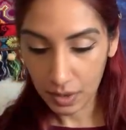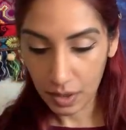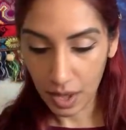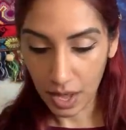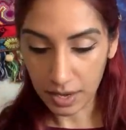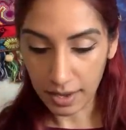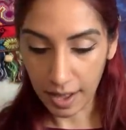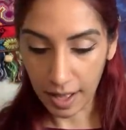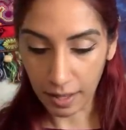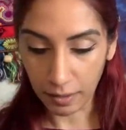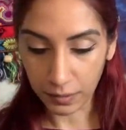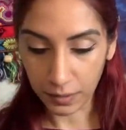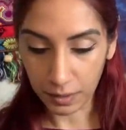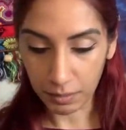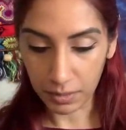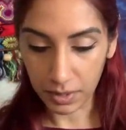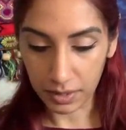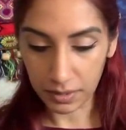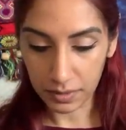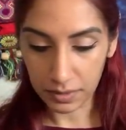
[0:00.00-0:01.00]
An
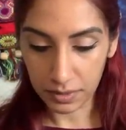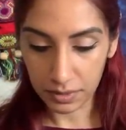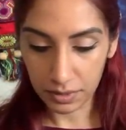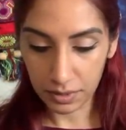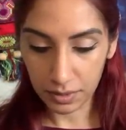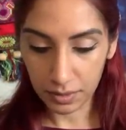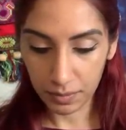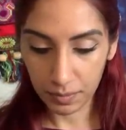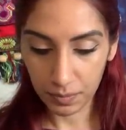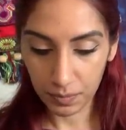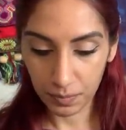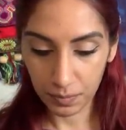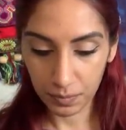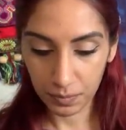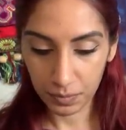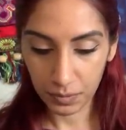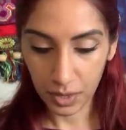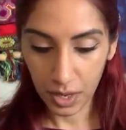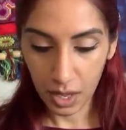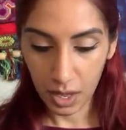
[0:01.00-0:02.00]
alchemist.
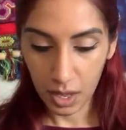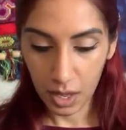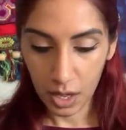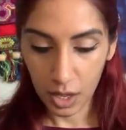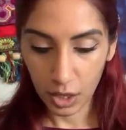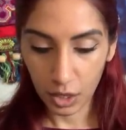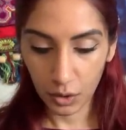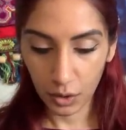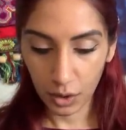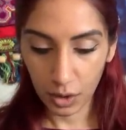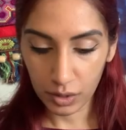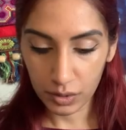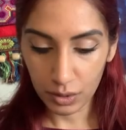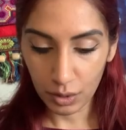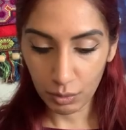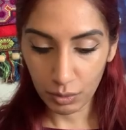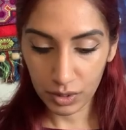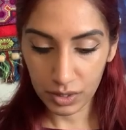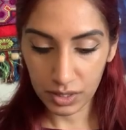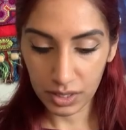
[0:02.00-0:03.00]
You're also
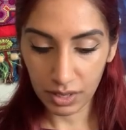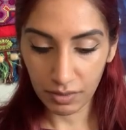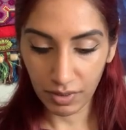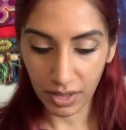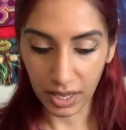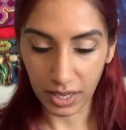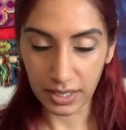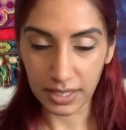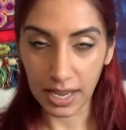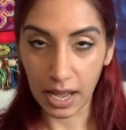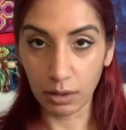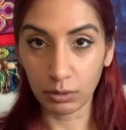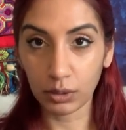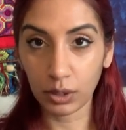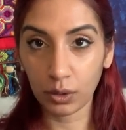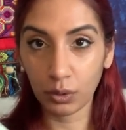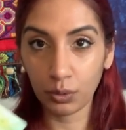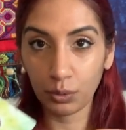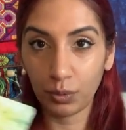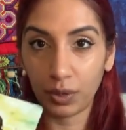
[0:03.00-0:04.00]
receiving a
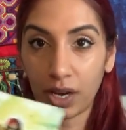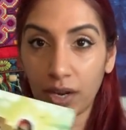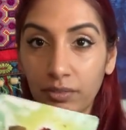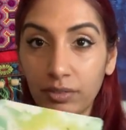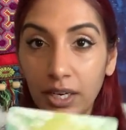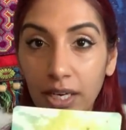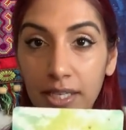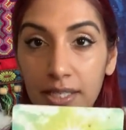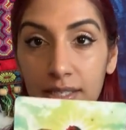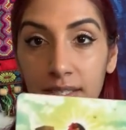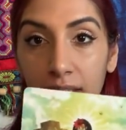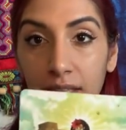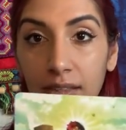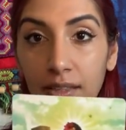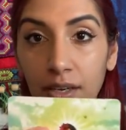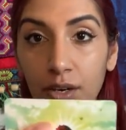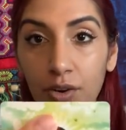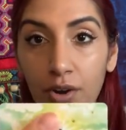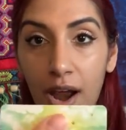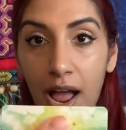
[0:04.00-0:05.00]
download whenever I see
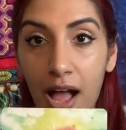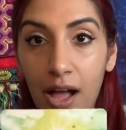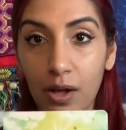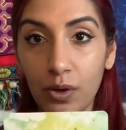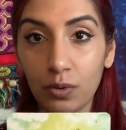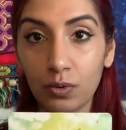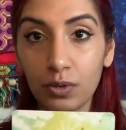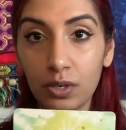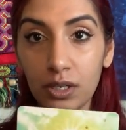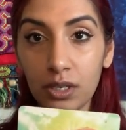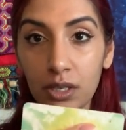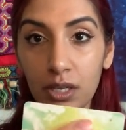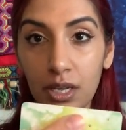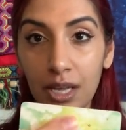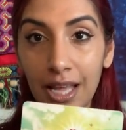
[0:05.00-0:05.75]
the crown